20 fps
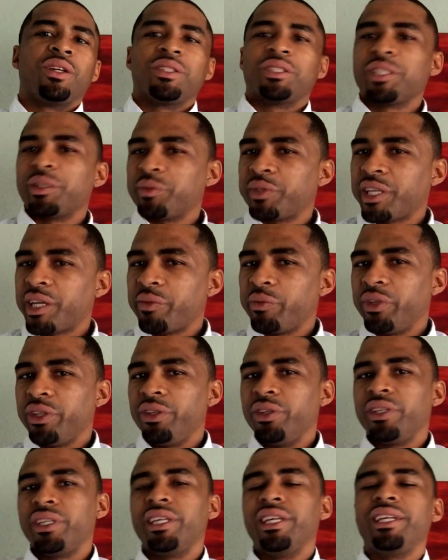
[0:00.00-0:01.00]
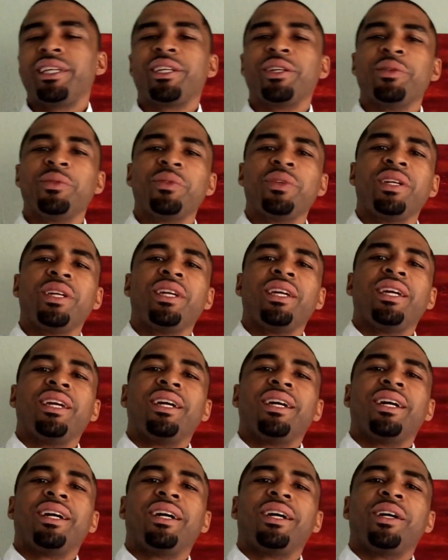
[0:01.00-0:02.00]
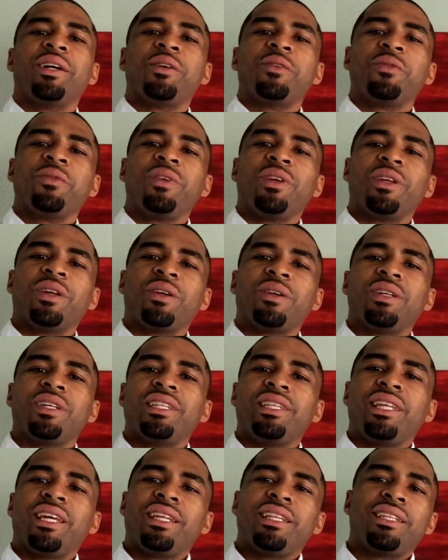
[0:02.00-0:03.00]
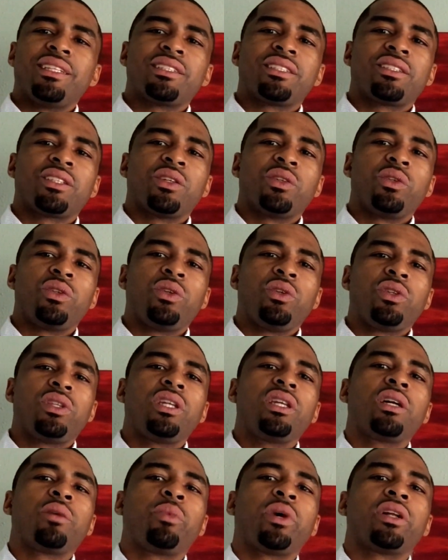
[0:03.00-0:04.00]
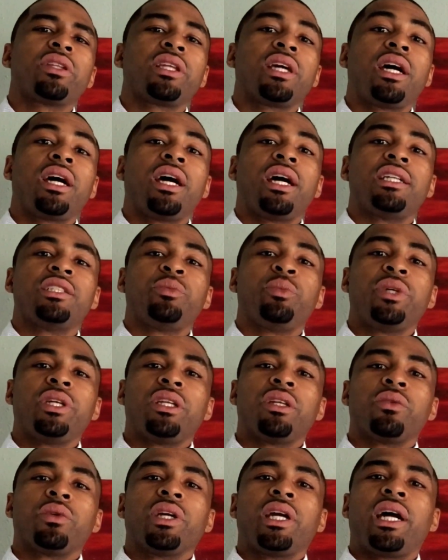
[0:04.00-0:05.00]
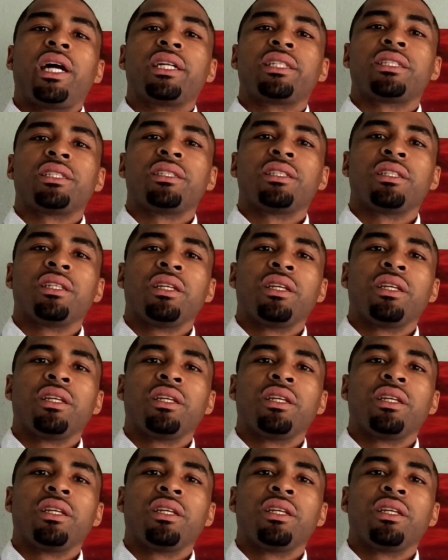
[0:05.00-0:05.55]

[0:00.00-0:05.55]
Sometimes you kick him. And so you think about that as being a reaction.